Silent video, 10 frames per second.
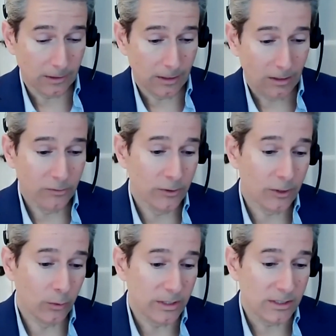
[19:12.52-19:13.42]
even
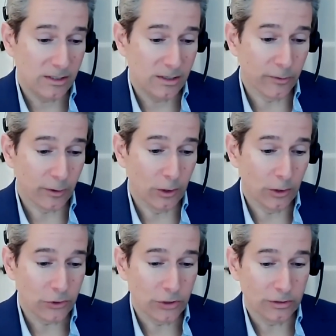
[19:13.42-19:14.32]
though it's
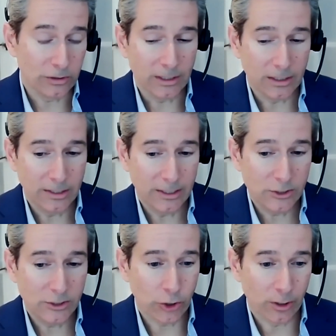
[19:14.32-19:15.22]
difficult to think in
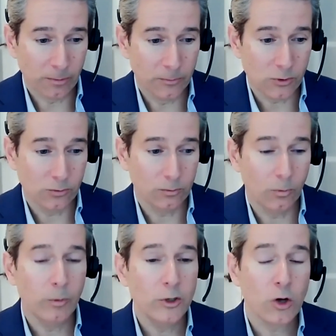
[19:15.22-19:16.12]
these terms,
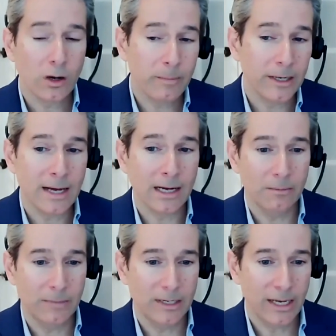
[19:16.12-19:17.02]
when we talk about
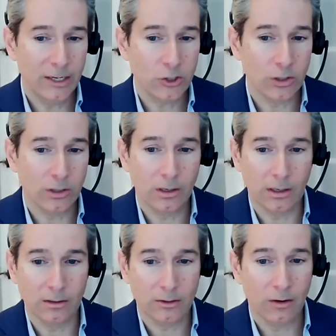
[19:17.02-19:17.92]
documentation
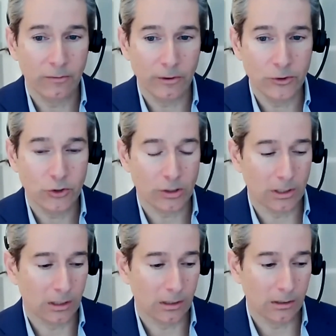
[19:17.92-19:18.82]
and coverage
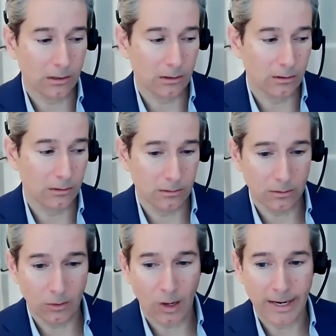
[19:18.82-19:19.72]

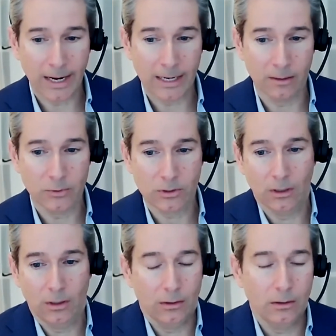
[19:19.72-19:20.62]
line items,
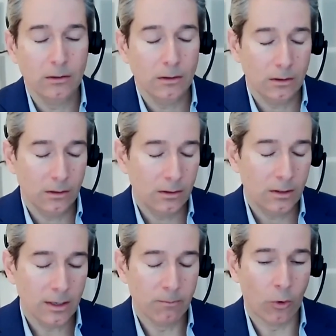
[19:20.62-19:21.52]

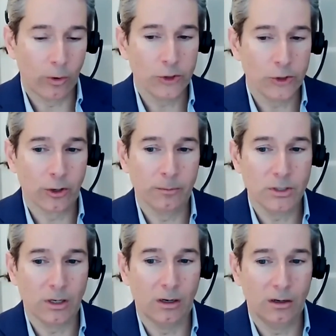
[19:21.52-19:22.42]
think more in
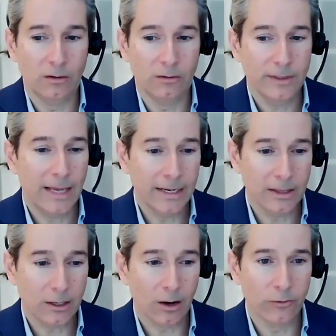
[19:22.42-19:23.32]
terms of getting
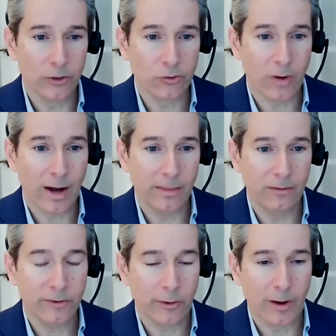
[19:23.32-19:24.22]
the coverage rather
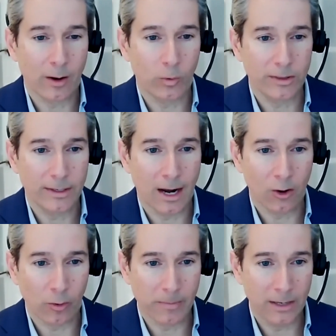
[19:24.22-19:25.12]
than figuring out what the
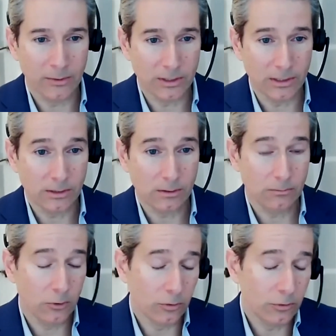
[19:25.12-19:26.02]
dollar amount is.
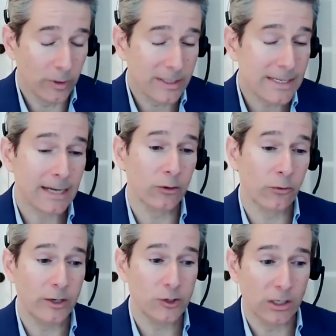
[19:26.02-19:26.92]
You're exactly
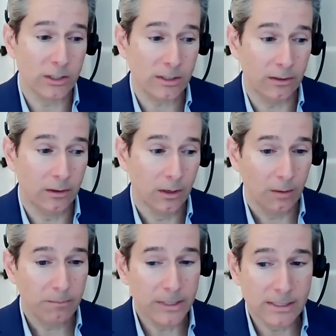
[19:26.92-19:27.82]
right, Justin.
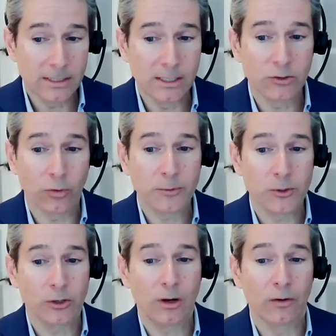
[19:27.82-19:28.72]
Business
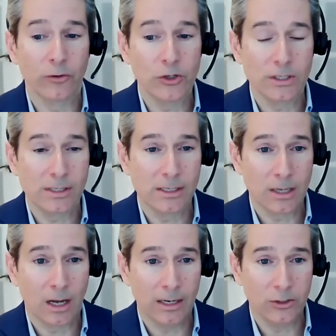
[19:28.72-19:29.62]
interruption coverage is
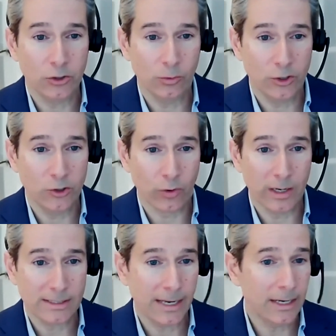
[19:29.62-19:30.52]
designed to
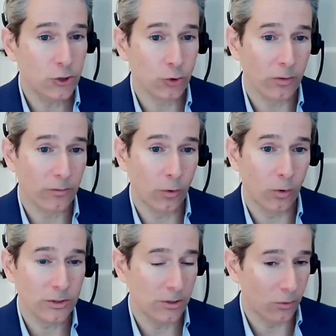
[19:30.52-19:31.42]
address any
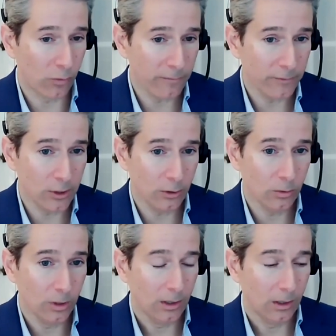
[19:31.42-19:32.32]
shortfalls in your
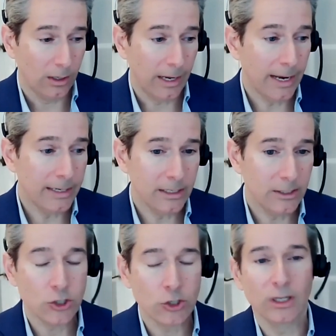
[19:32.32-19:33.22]
revenue, any
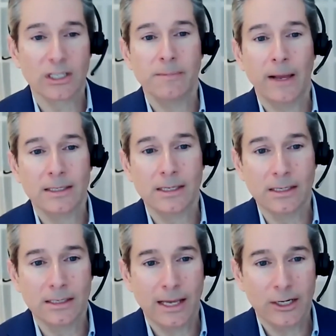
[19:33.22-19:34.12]
additional
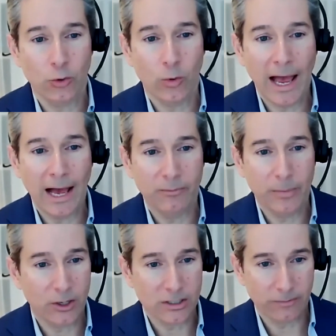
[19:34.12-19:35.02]
expenses that you have
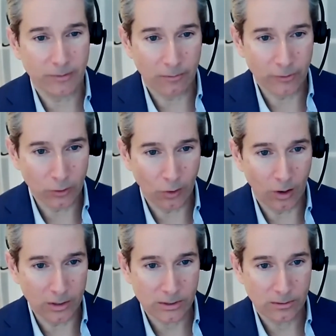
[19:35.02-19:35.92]
because of a covered
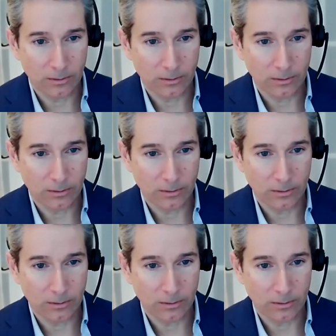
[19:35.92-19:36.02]
loss.